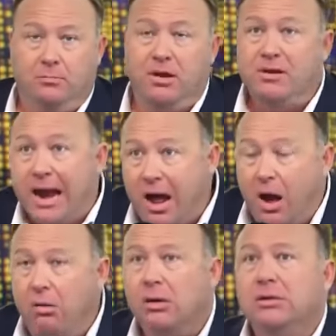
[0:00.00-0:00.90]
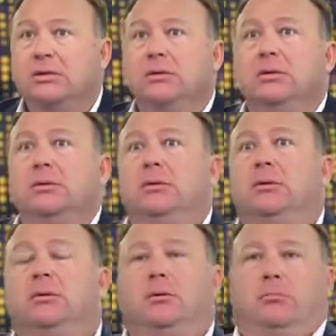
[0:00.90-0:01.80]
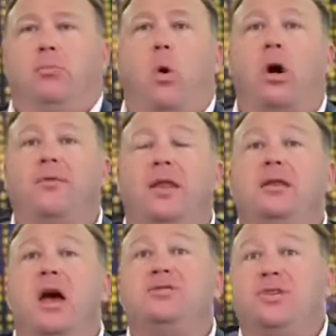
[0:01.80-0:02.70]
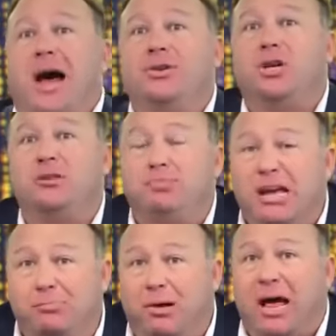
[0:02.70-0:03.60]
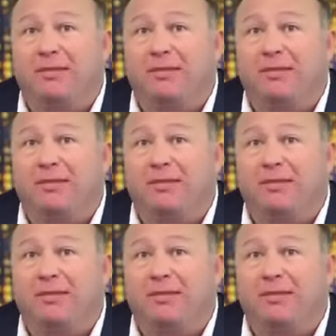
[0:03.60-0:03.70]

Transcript: But now, more than a dozen people